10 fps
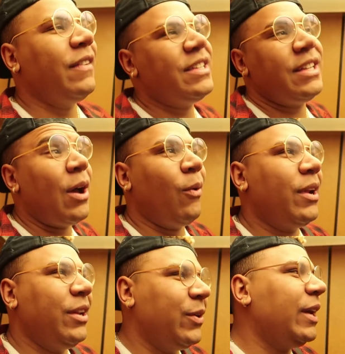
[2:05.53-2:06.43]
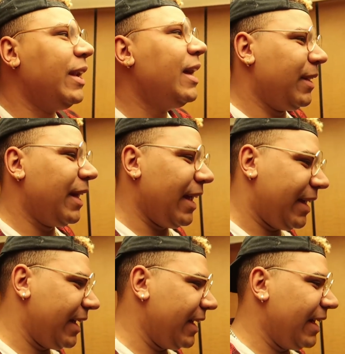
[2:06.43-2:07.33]
Obviously, I want to do it, but
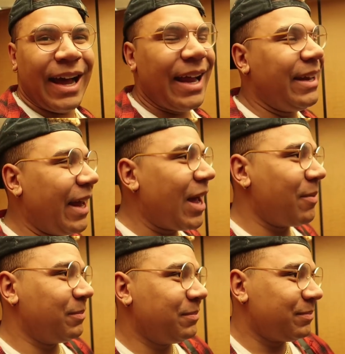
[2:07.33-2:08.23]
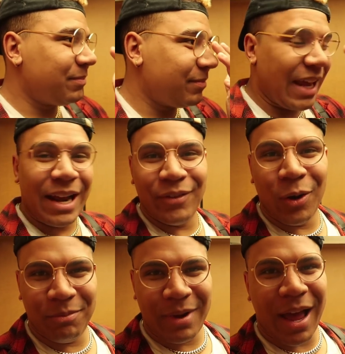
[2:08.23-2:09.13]
like, goddamn. Can't
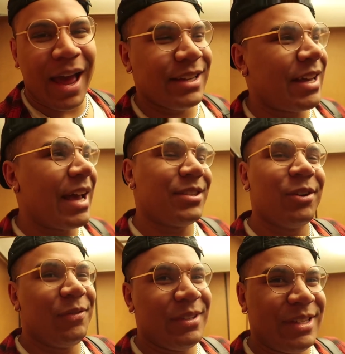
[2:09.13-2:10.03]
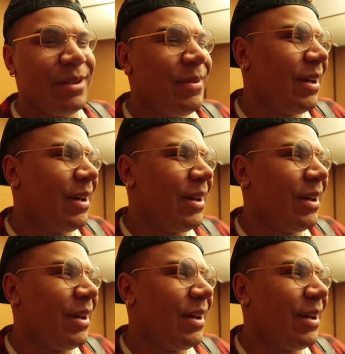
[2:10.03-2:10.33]
even open my eyes, guys, so if you see